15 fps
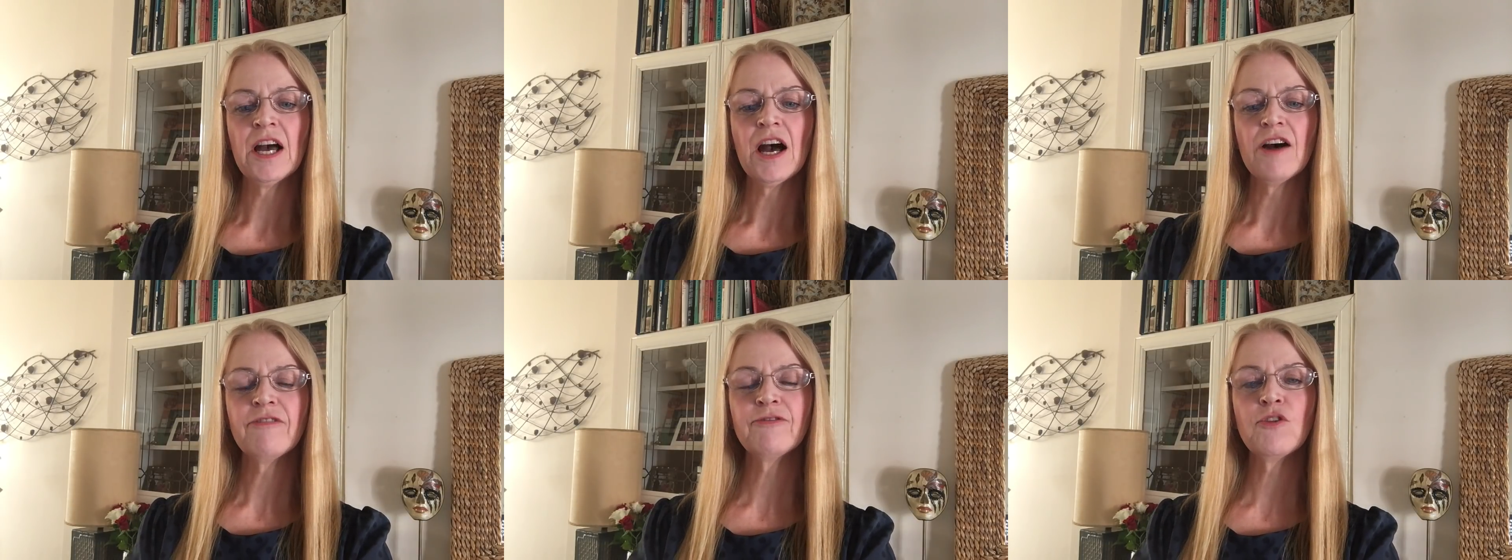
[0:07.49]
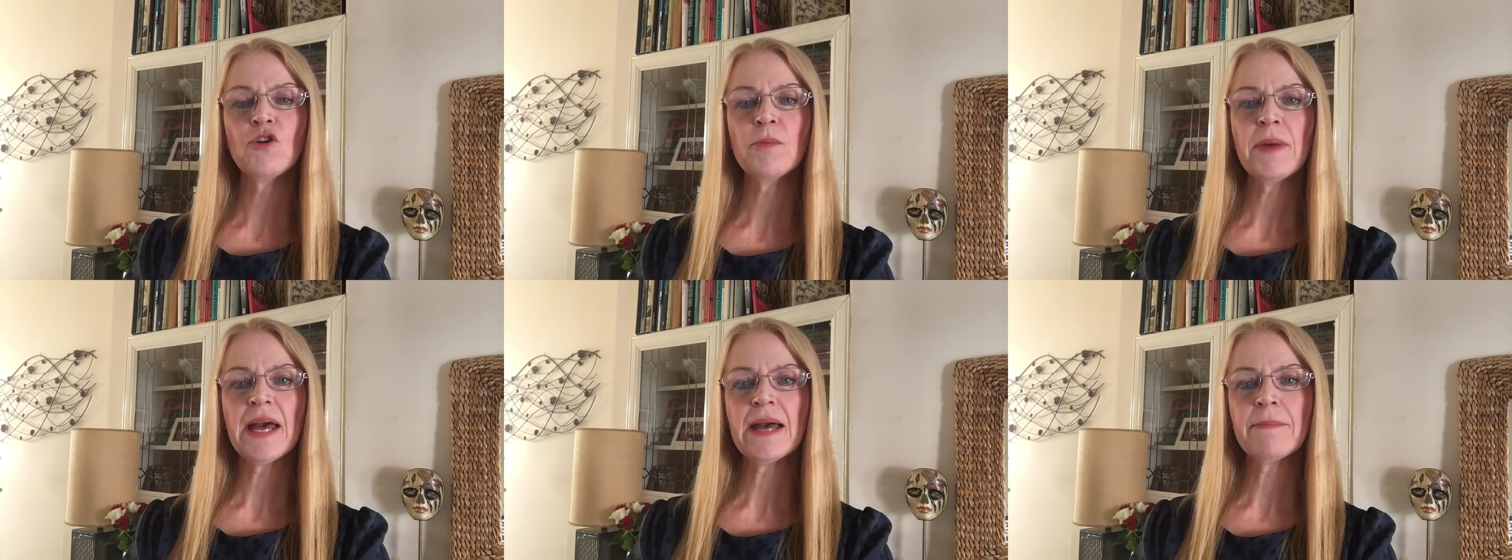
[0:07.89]
A
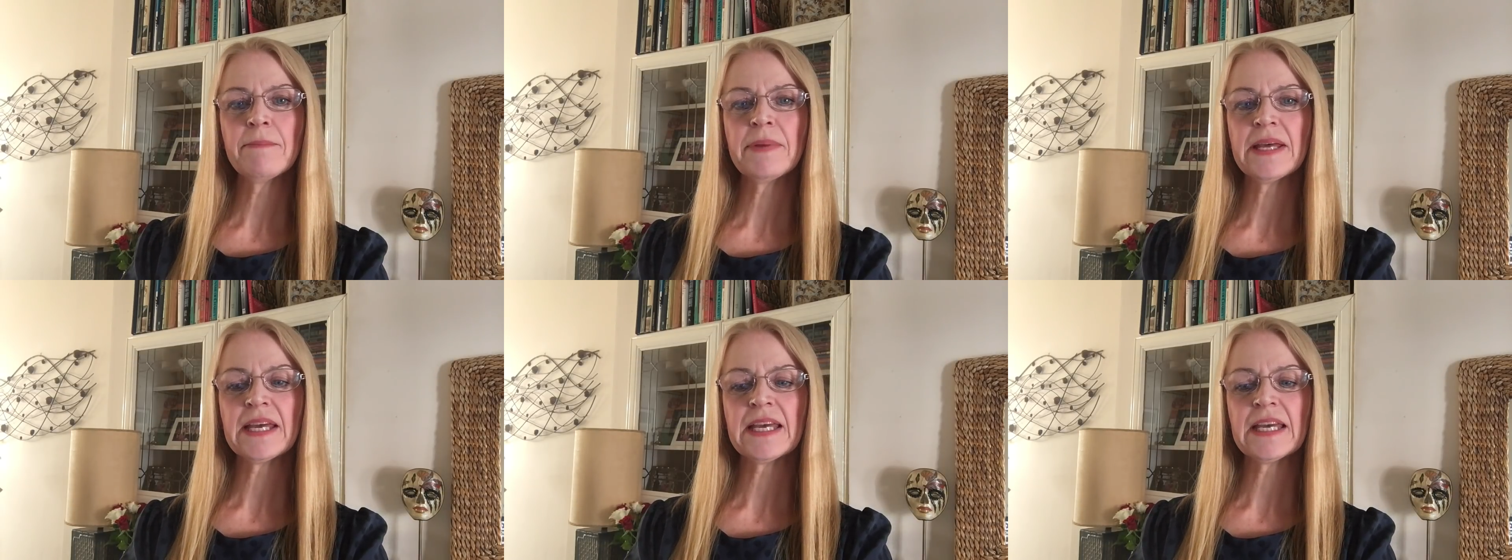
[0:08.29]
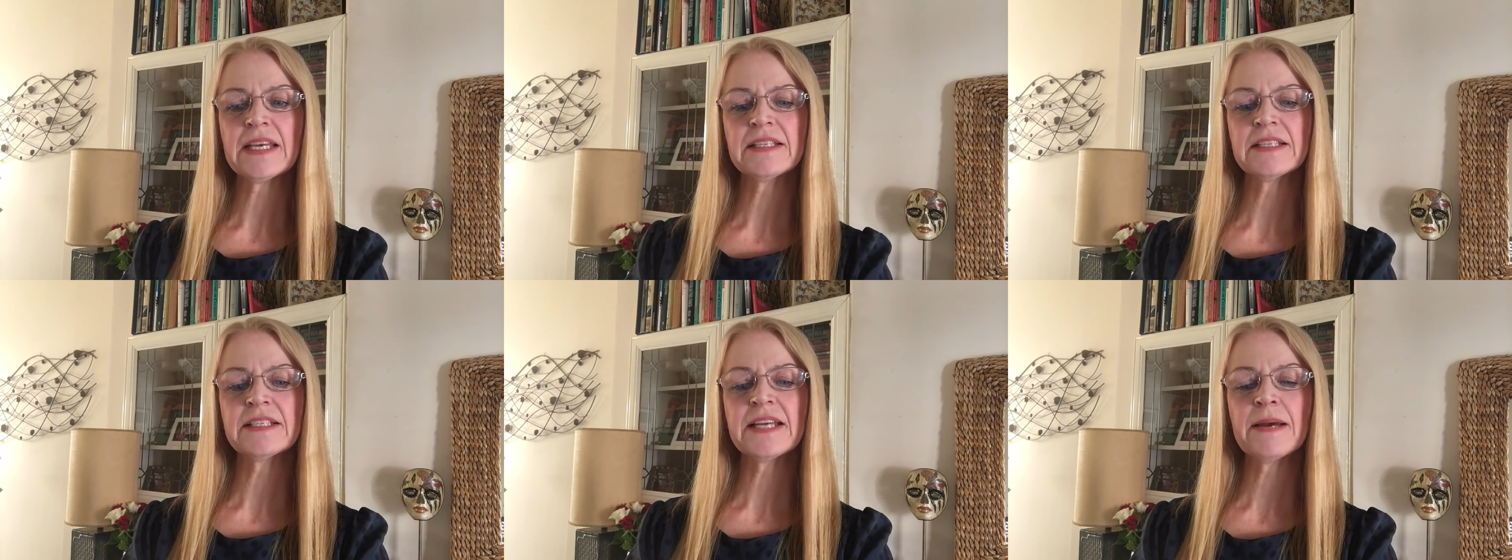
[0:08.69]
former MP
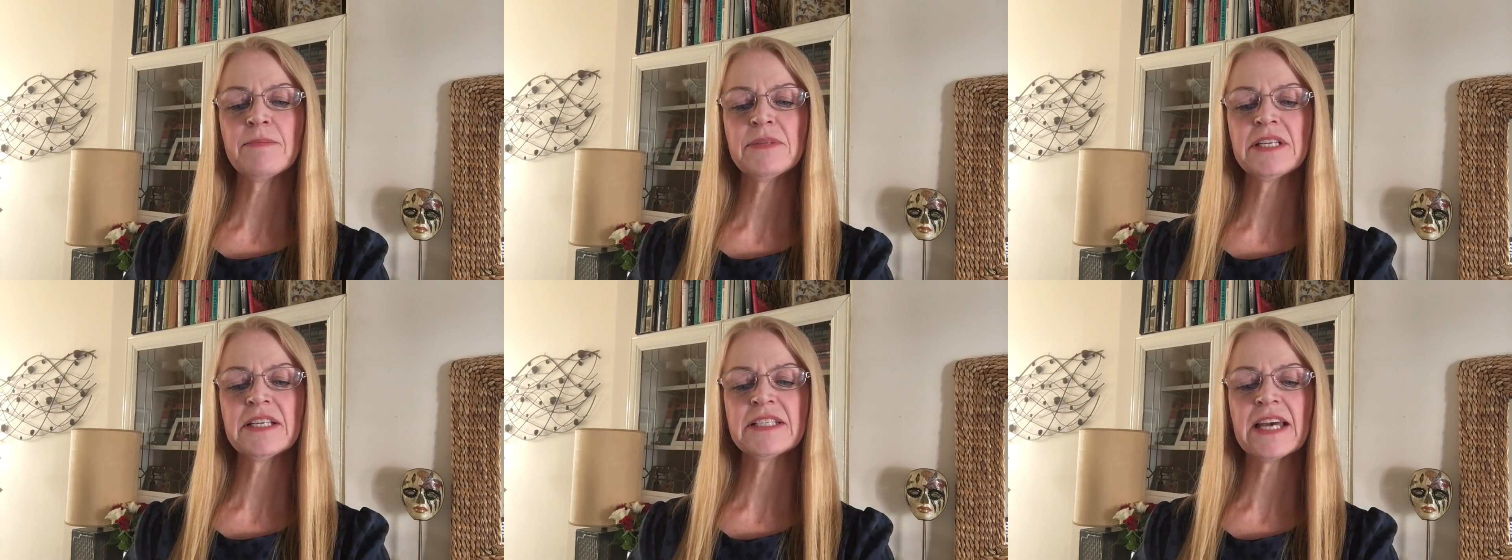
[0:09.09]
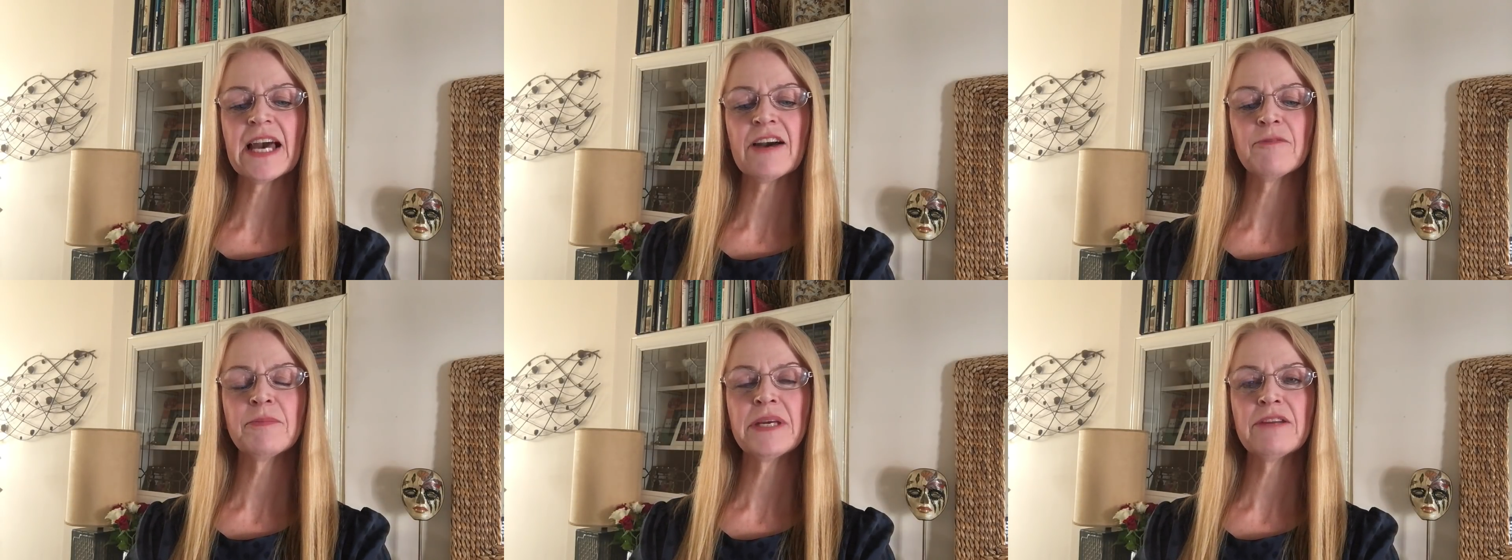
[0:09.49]
is attempting to
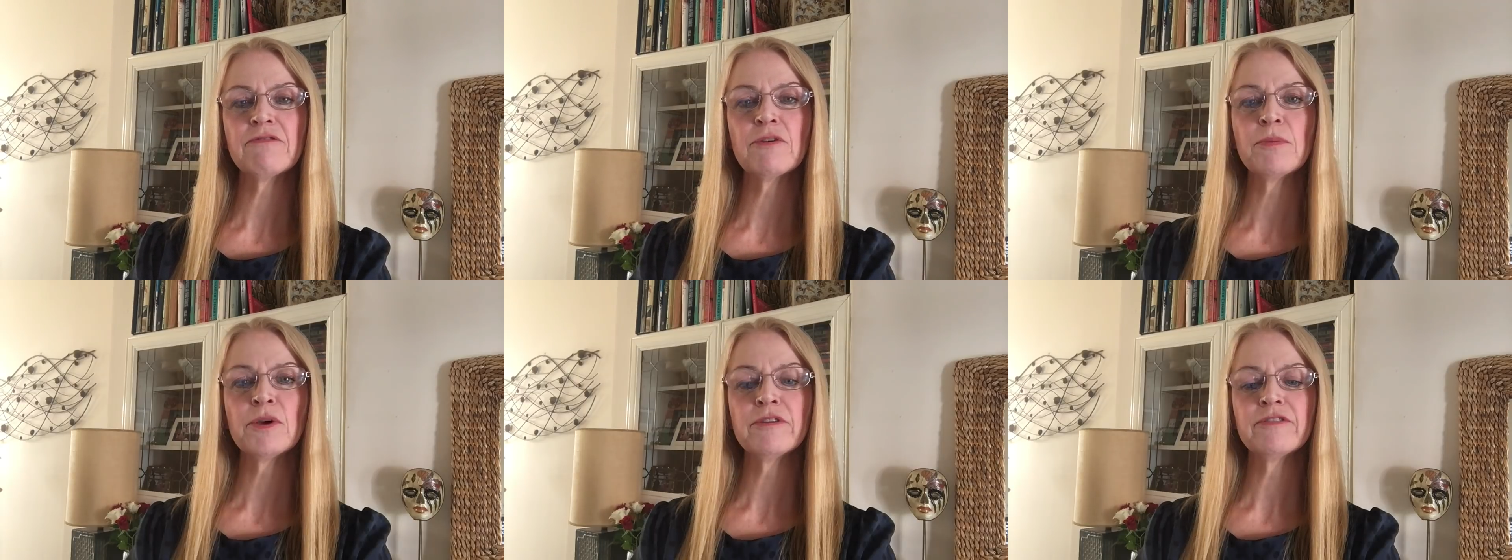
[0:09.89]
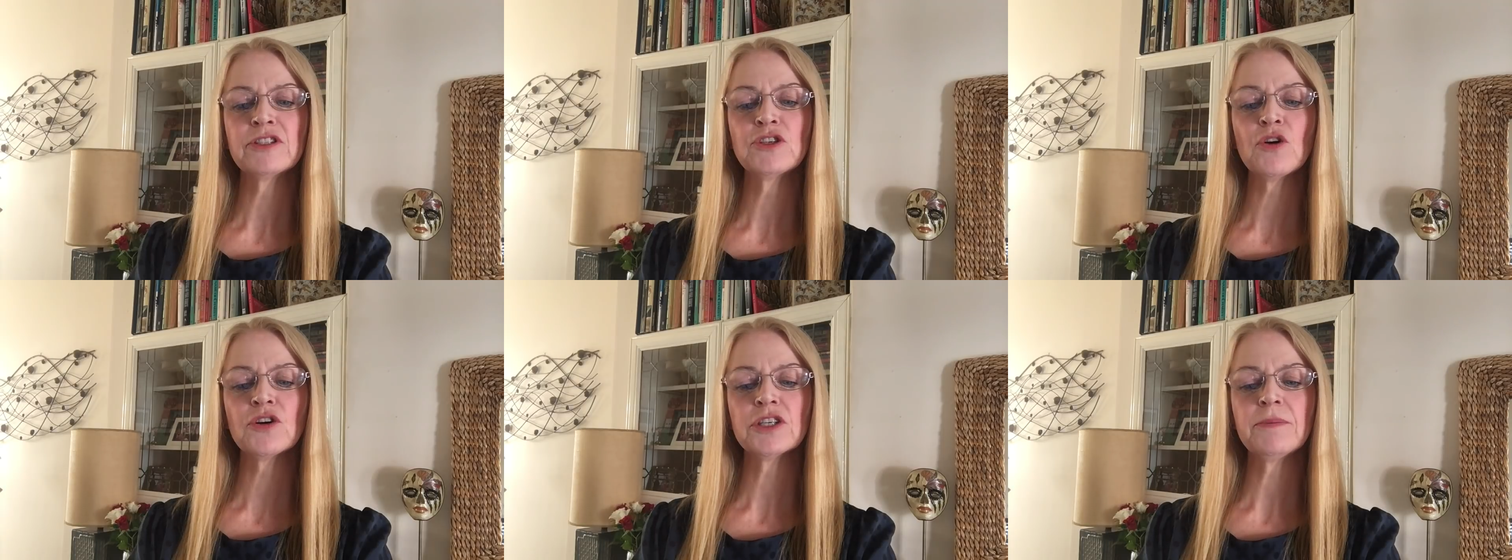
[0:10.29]
have me remove a
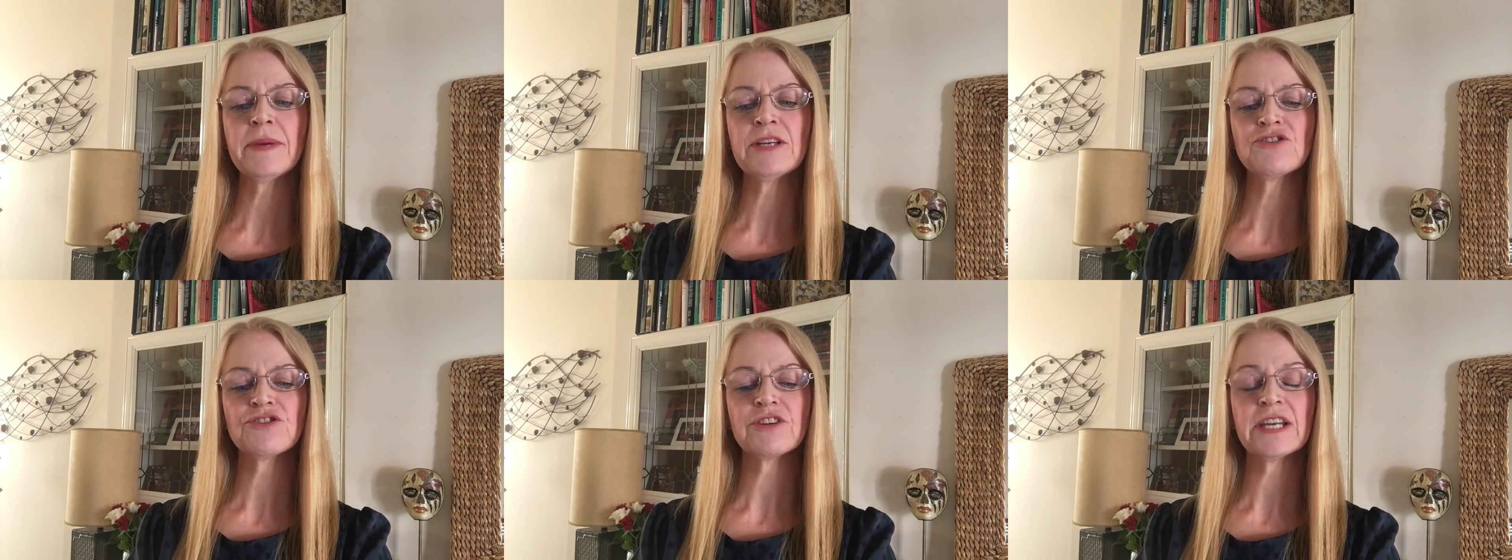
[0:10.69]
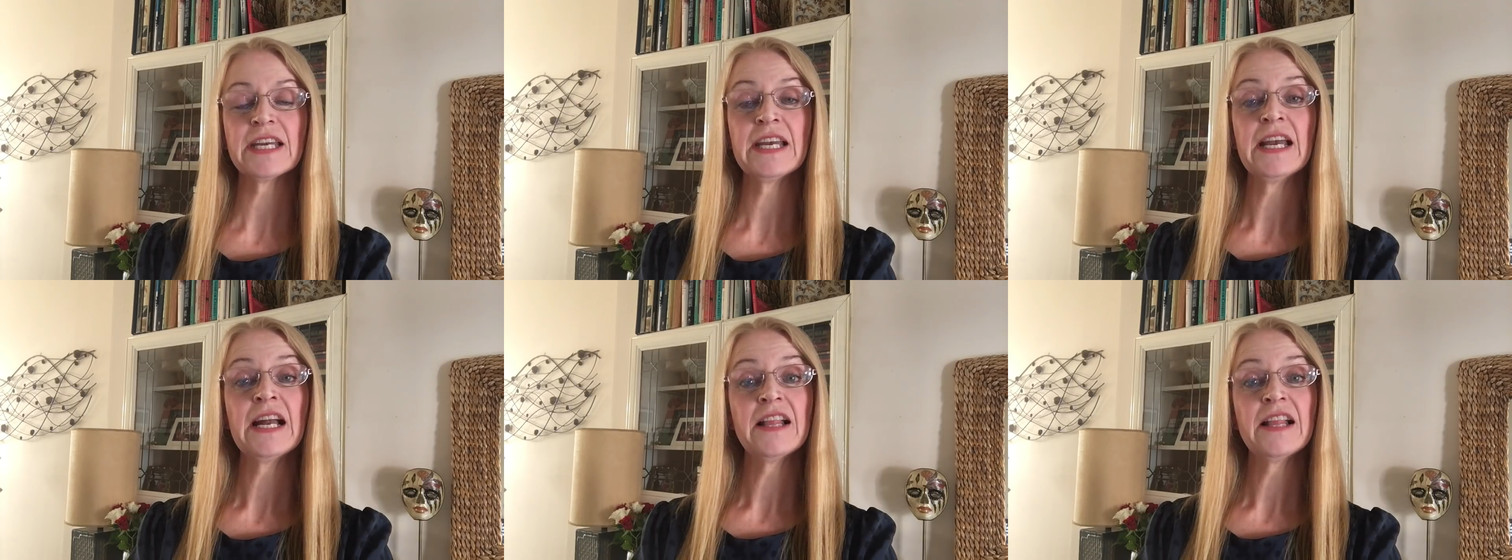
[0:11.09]
documentary